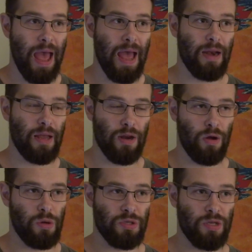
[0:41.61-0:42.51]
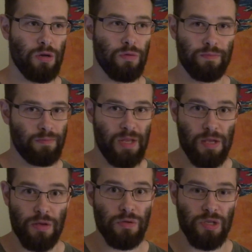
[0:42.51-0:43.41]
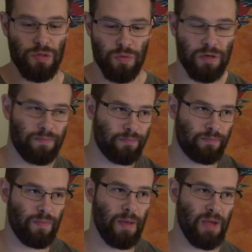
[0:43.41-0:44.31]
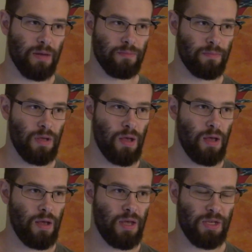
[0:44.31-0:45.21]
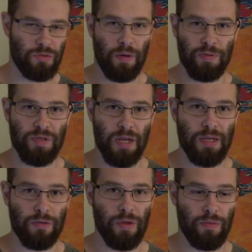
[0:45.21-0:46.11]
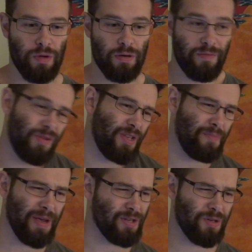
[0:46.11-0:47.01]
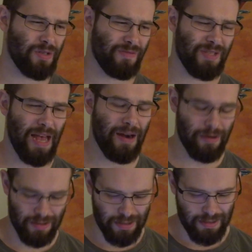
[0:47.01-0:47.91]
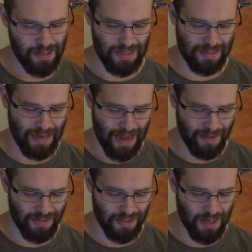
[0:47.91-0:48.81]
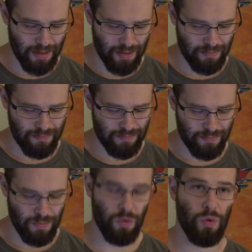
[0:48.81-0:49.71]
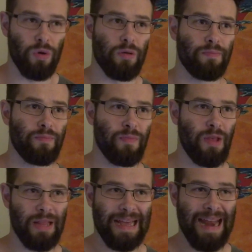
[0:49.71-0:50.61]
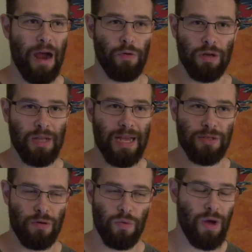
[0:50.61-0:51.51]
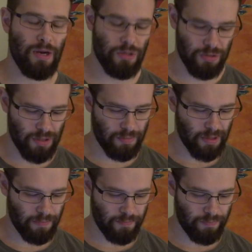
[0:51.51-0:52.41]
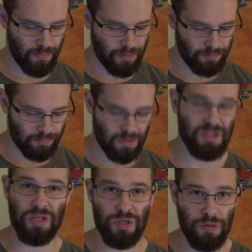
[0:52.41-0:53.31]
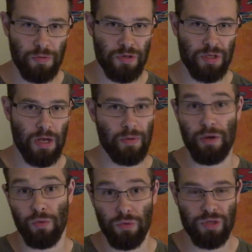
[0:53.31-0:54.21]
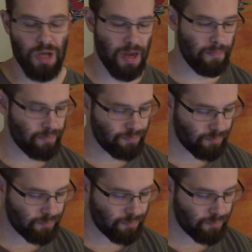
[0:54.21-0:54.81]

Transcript: and it also he uses one. I mean, he's represented with one. If you see pictures of Saturn, he's going to have a scythe, or like an hourglass or a watch or something. Because he's super slow and he rules time.